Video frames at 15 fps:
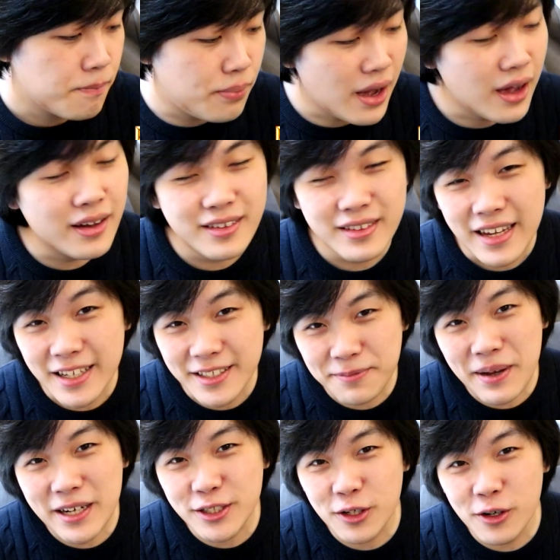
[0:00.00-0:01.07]
But his
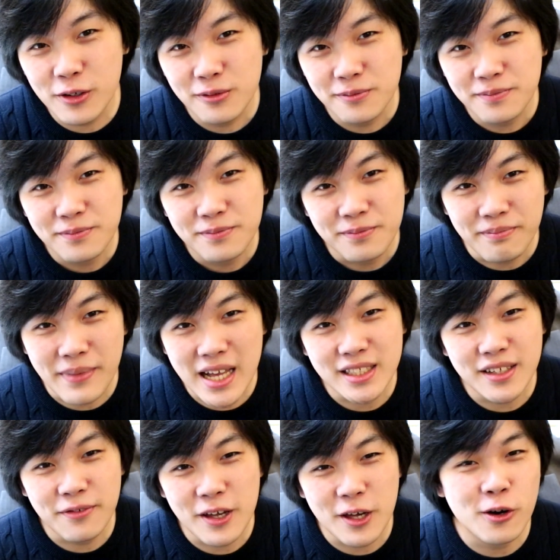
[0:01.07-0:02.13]
special,
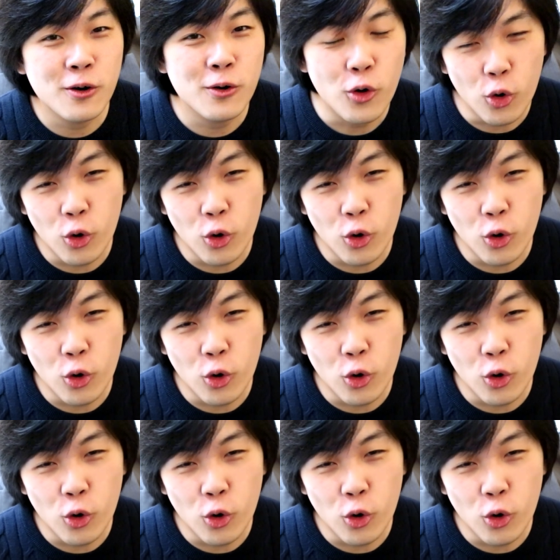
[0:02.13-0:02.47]
massive heal